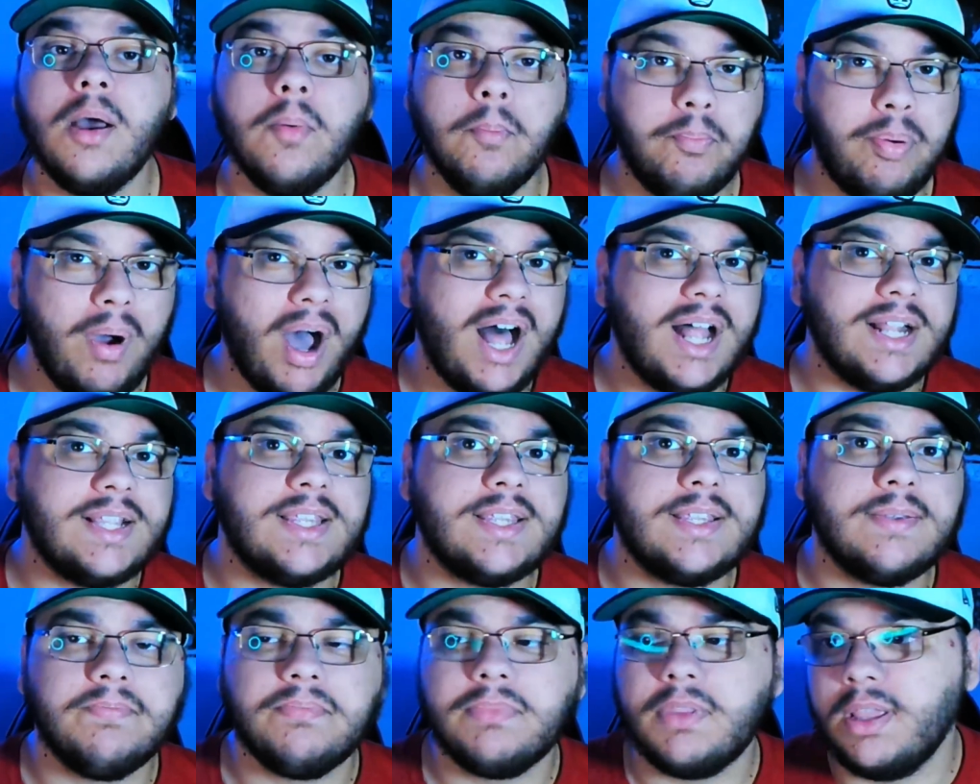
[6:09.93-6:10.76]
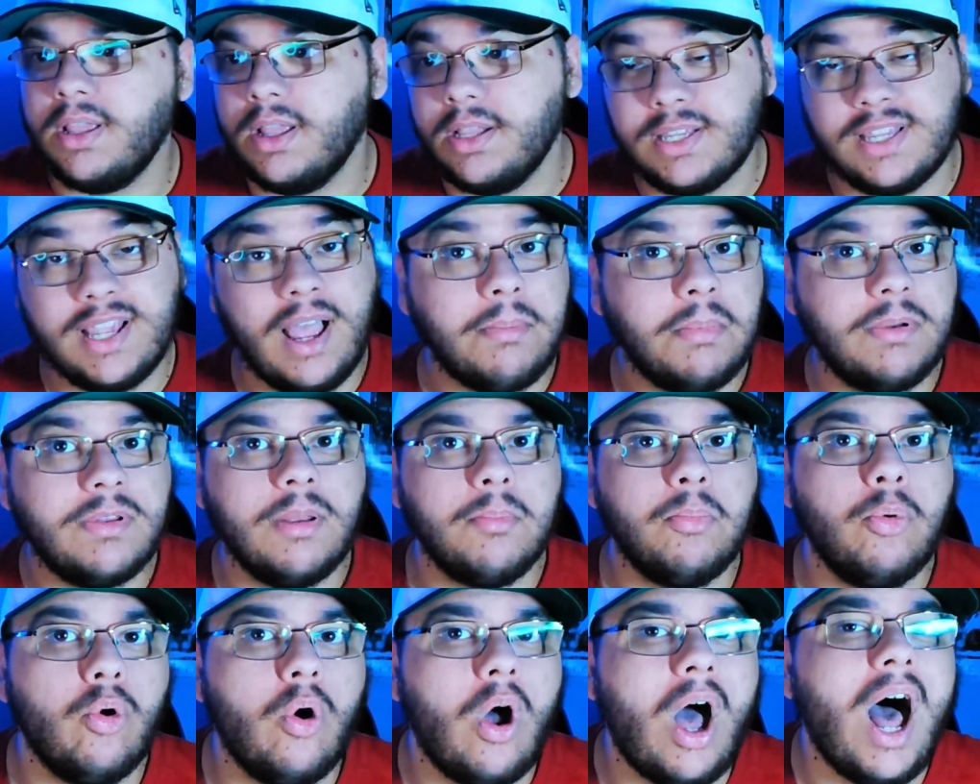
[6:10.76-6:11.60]
But some of the
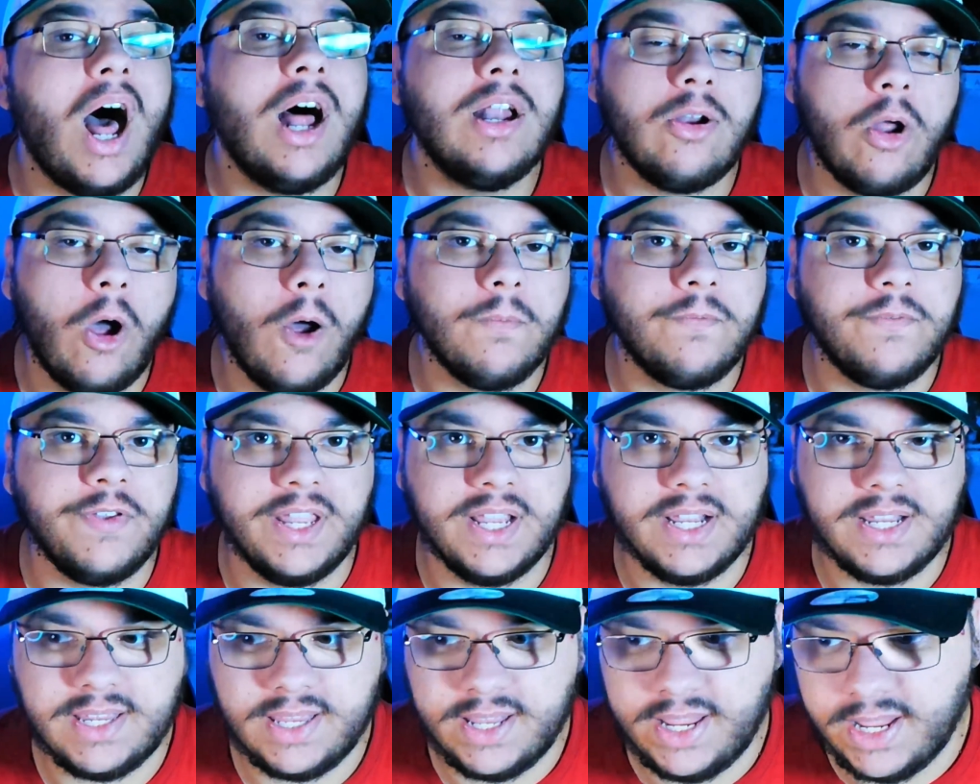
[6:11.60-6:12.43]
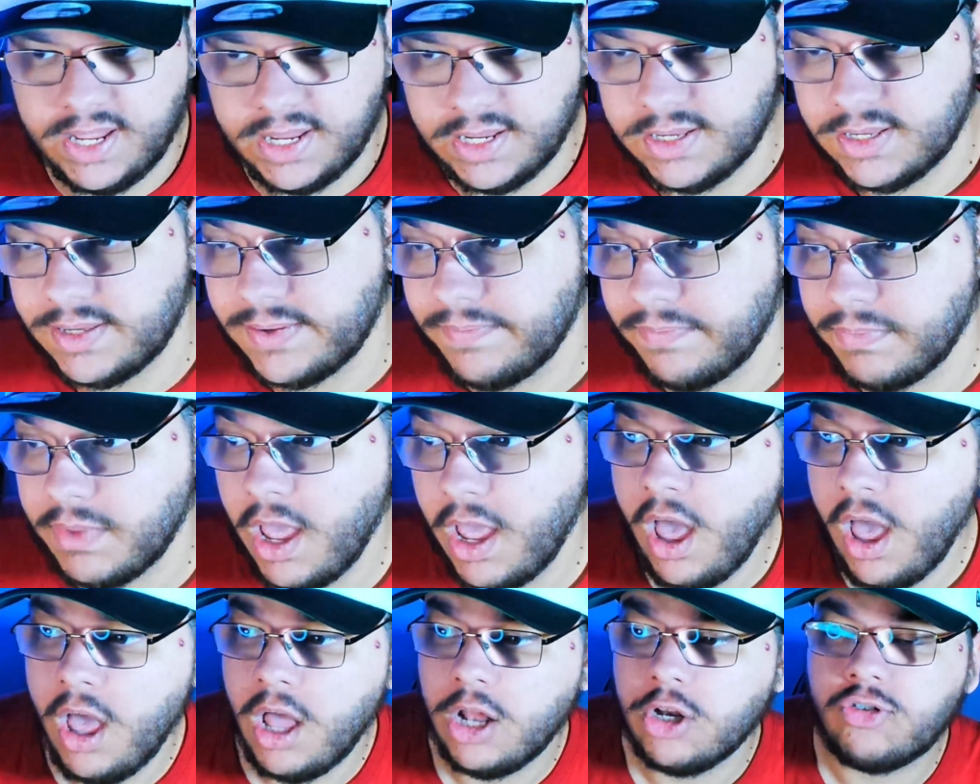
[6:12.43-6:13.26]
more unobvious things
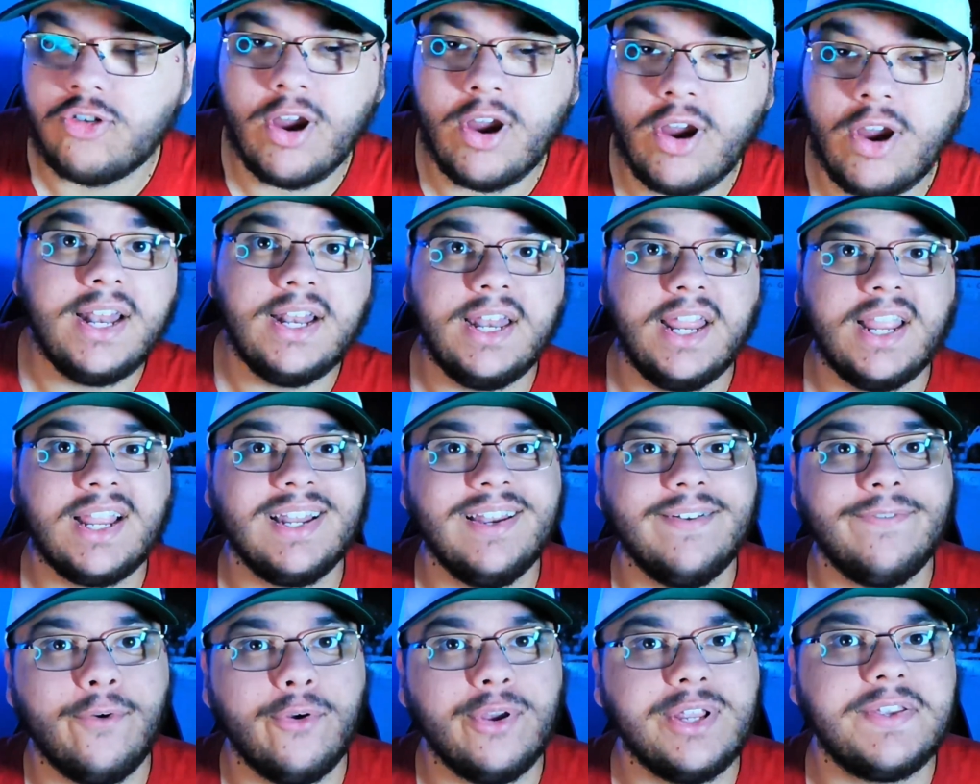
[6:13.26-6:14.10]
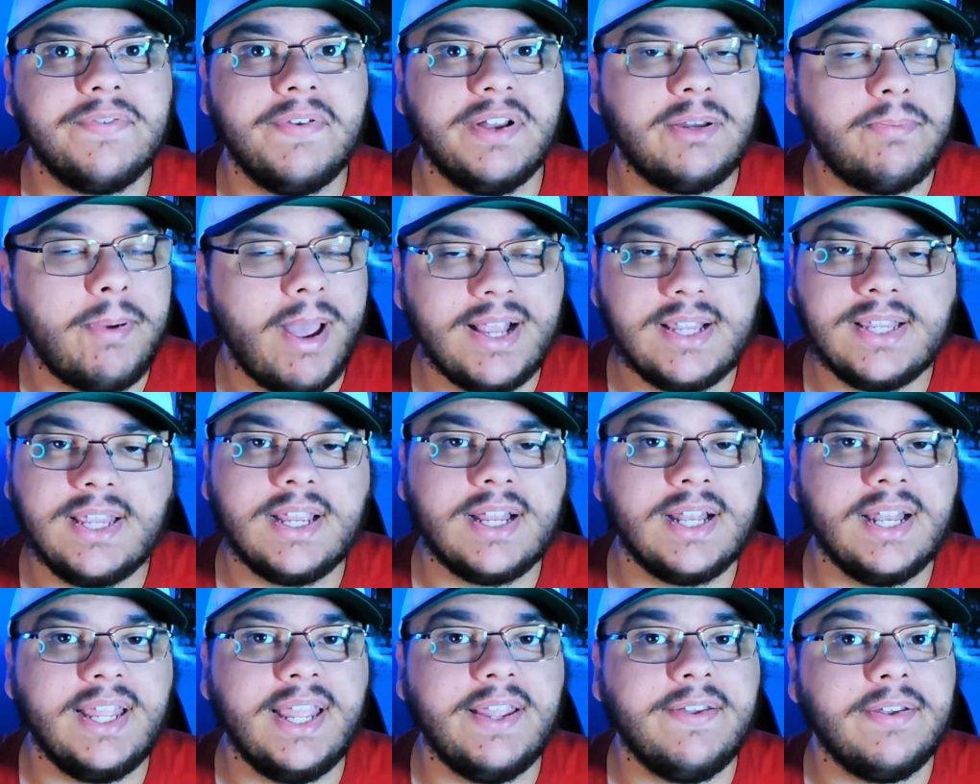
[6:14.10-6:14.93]
Trading Nikola Vucevic
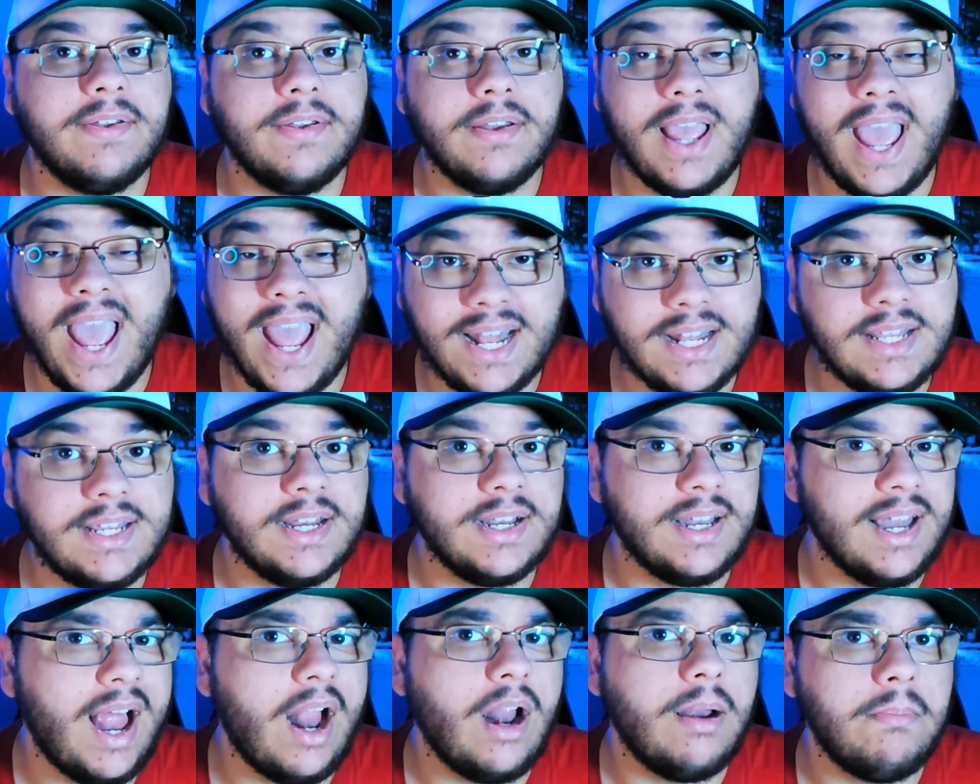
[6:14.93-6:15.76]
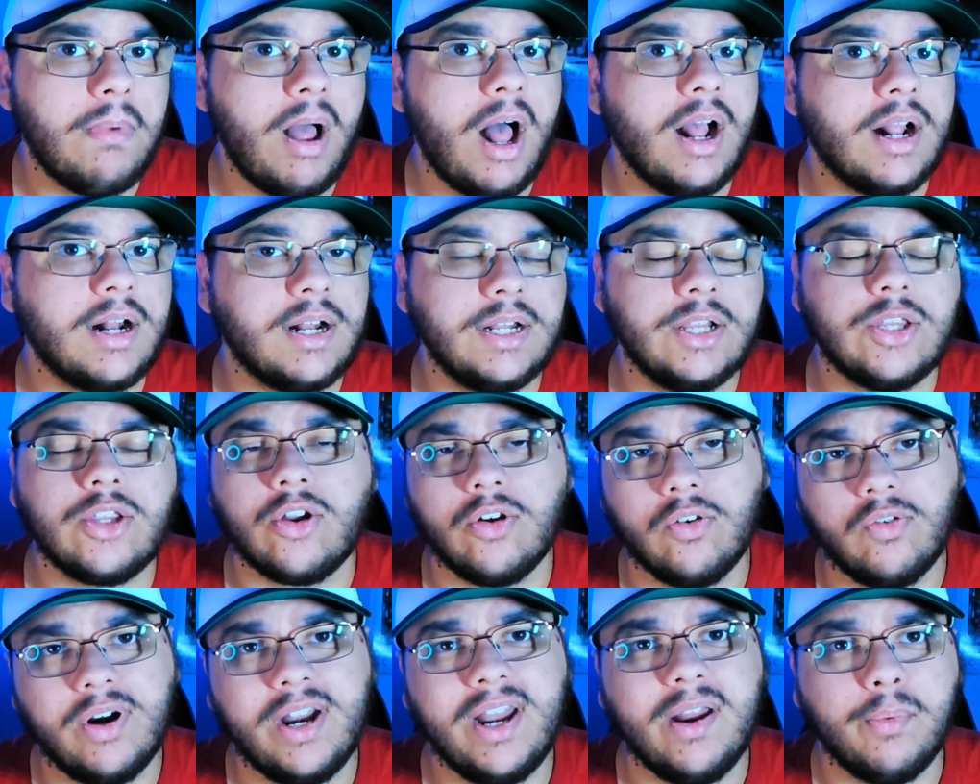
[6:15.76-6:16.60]
basically ended Larry Markkanen's
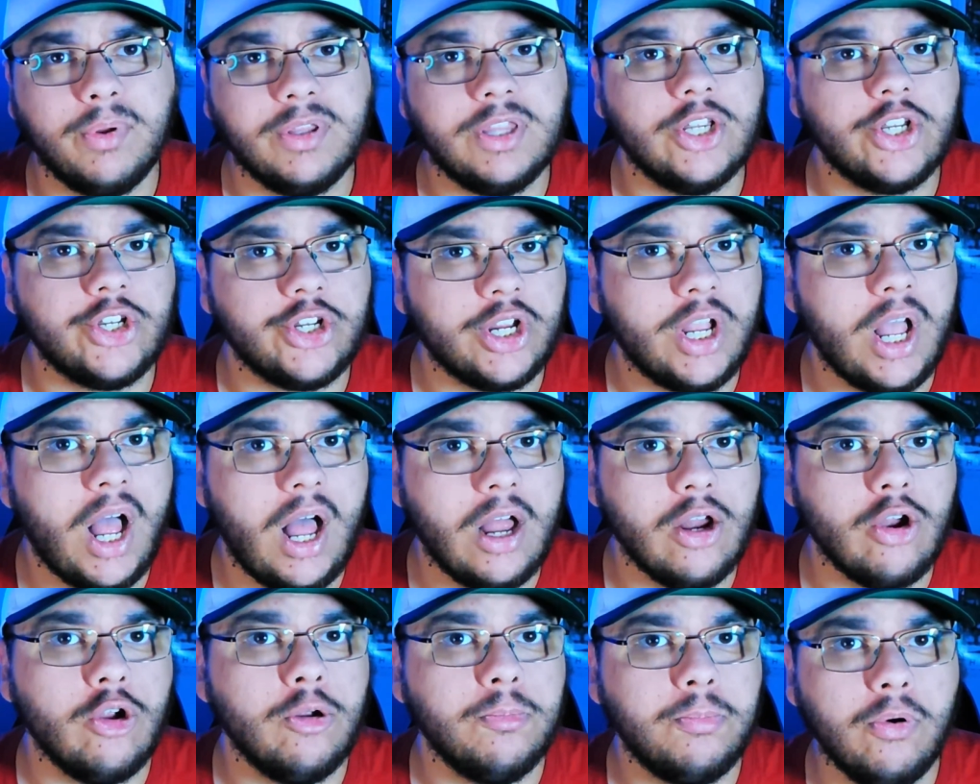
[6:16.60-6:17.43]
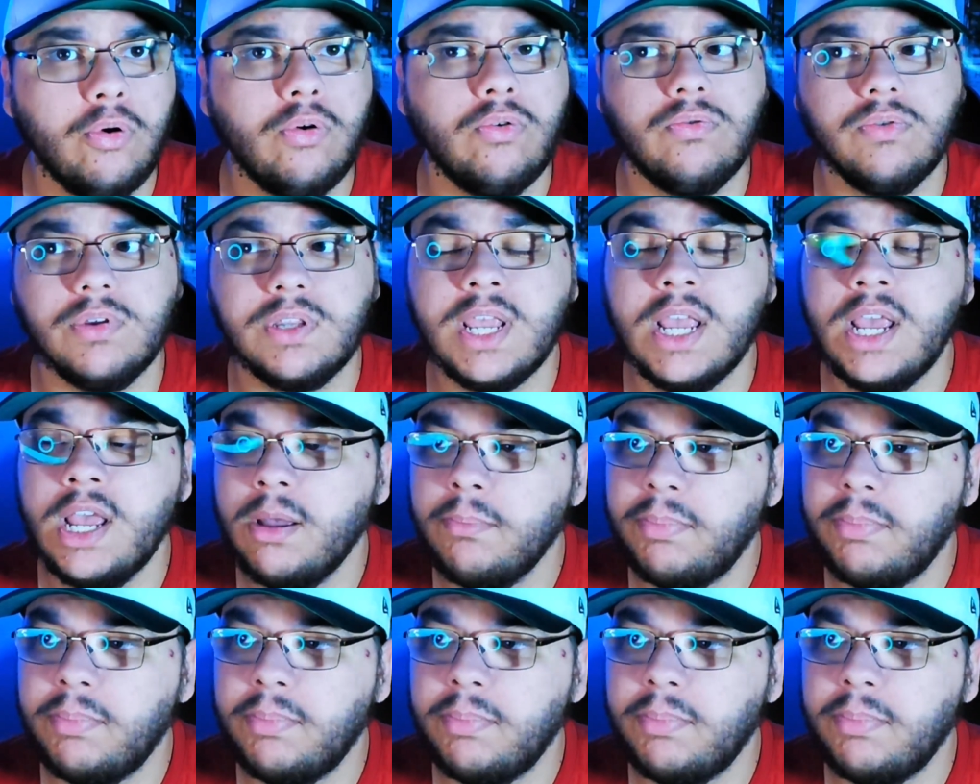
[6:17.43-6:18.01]
career with the Chicago Bulls.